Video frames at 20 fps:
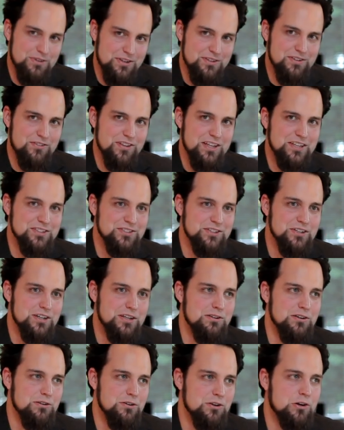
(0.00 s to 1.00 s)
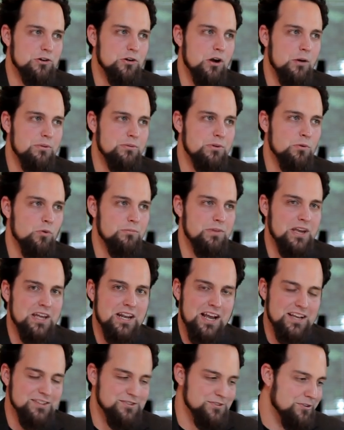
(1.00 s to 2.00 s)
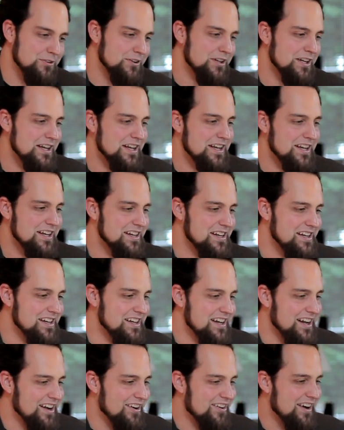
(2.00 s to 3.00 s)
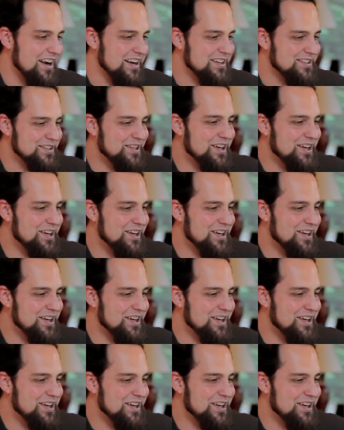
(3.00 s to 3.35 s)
Everything's good. He'll, he'll grow up and he won't be an asshole. All right.